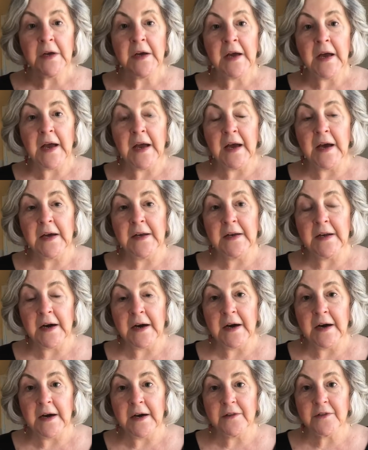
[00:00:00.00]
And
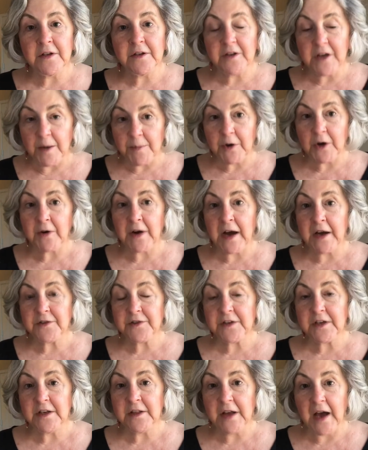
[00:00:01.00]
uh, the Democrats
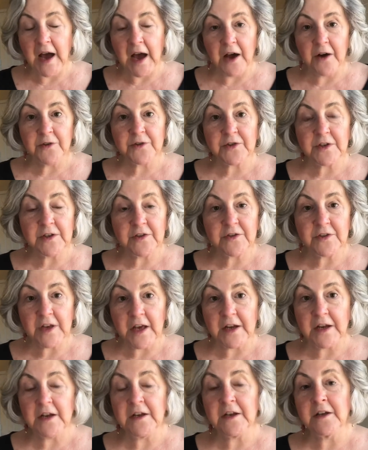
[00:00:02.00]
in the House and
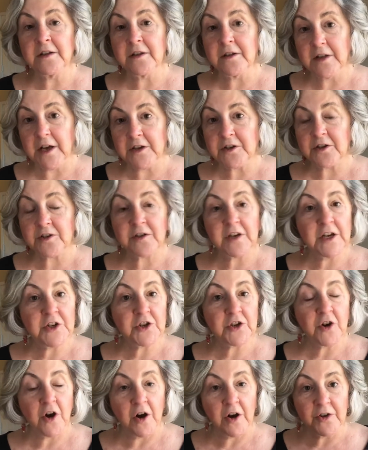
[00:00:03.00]
Senate and the
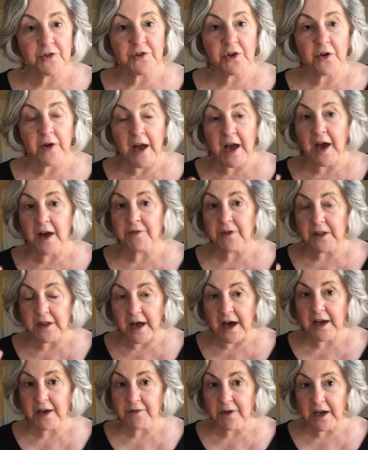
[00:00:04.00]
legislature also have a
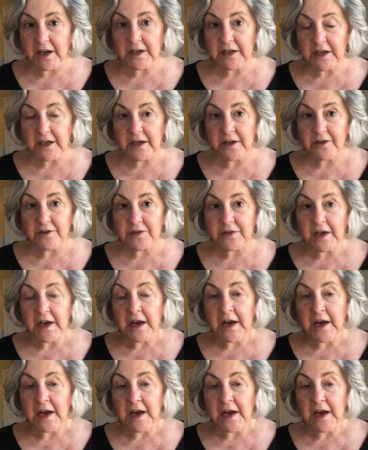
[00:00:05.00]
lot of ideas.